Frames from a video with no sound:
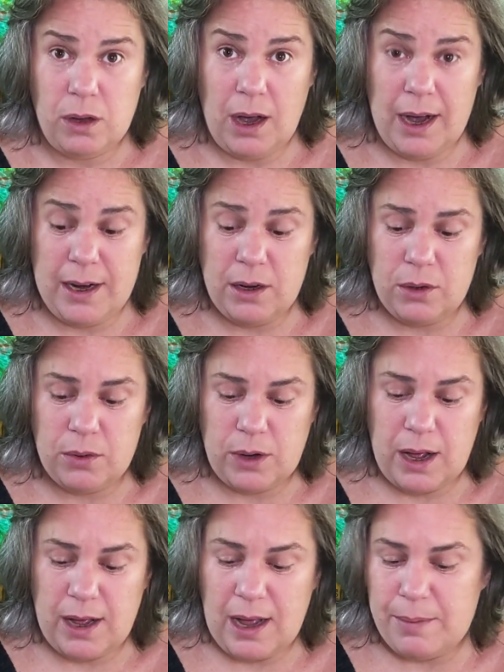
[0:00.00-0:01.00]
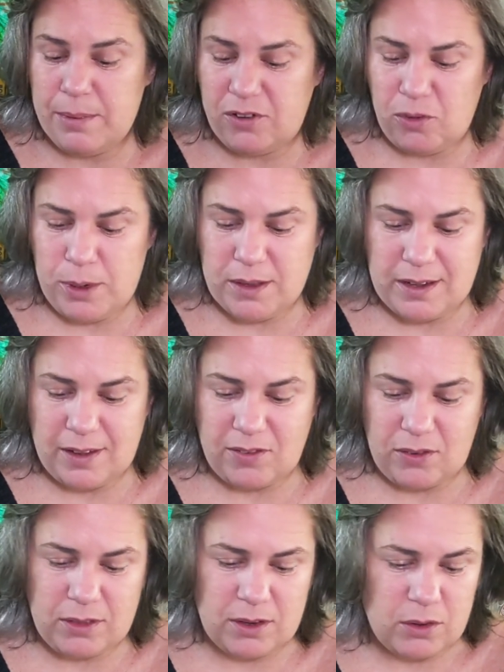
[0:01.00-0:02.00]
I'm assuming
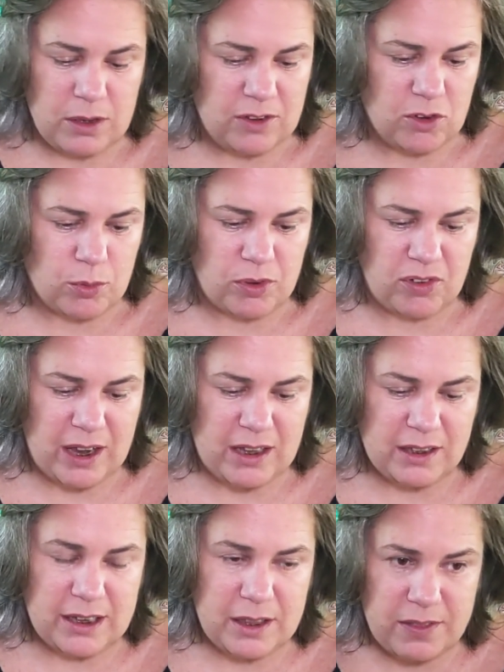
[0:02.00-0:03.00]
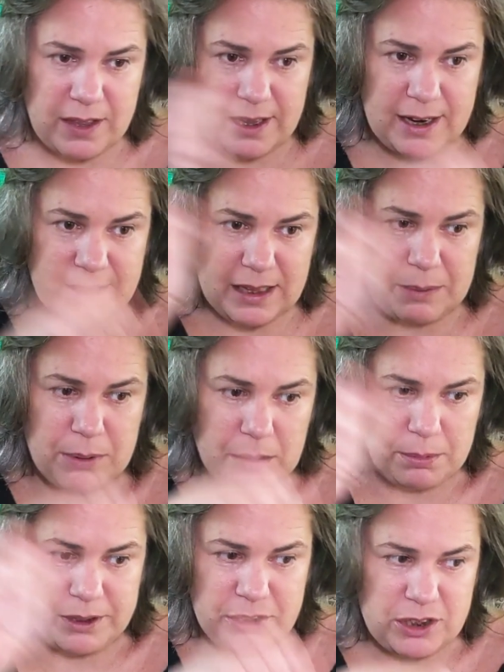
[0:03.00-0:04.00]
it's a recycling thing, and they
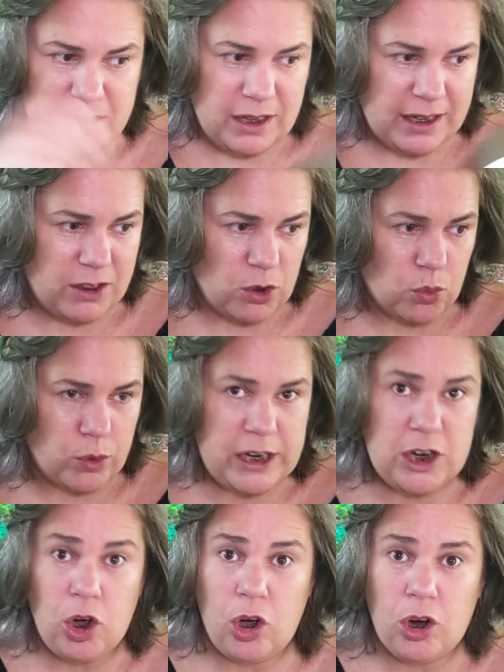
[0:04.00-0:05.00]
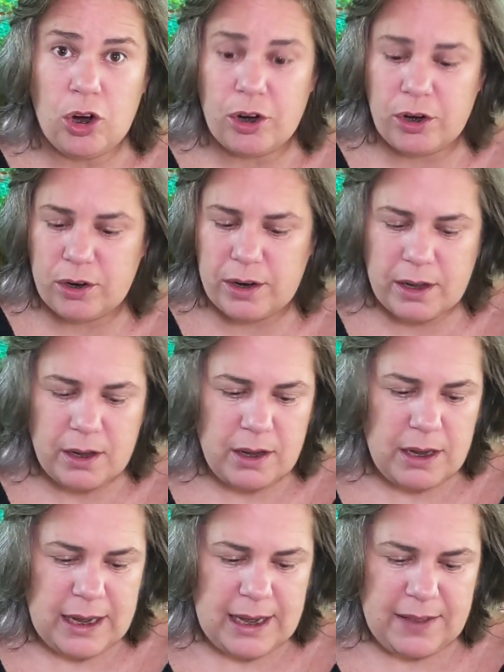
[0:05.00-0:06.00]
probably did like the recard,
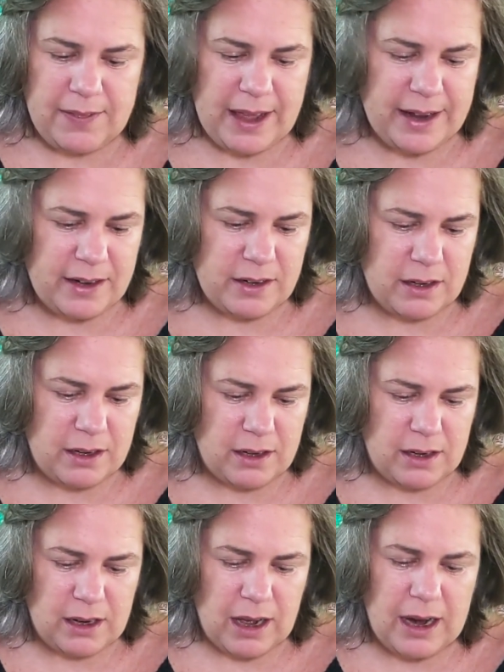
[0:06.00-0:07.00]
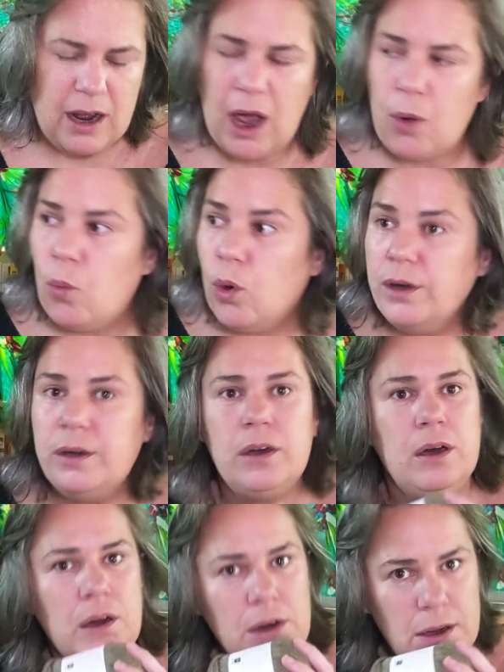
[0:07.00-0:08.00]
and that, I
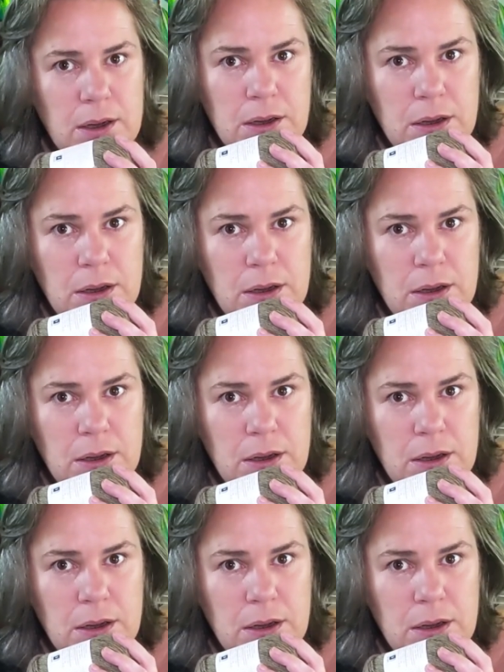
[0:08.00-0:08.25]
wonder,